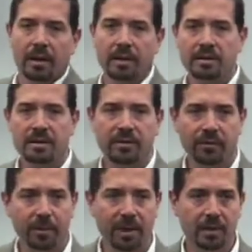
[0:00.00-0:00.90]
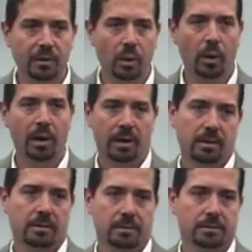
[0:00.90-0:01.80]
This is a familiar toy,
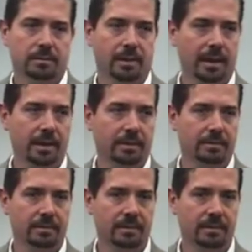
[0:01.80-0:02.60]
right?